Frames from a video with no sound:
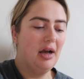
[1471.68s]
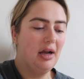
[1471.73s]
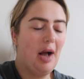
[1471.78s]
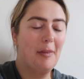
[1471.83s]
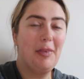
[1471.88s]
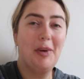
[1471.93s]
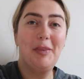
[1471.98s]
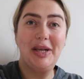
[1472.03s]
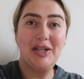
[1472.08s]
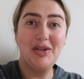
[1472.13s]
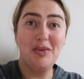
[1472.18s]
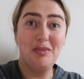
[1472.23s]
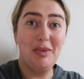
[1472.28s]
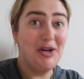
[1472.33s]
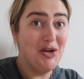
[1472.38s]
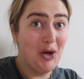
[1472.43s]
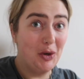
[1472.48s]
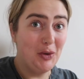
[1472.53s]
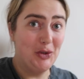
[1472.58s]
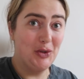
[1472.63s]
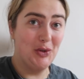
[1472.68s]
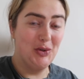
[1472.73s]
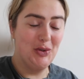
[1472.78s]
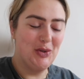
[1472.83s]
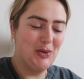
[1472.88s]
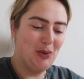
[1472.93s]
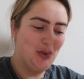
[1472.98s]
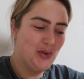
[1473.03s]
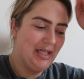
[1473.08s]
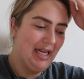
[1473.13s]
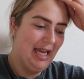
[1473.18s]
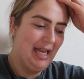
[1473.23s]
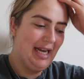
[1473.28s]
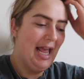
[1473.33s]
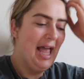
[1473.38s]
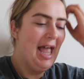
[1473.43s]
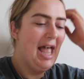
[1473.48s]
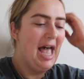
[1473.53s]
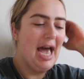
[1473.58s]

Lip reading: a couple of bits on my Notion sorted,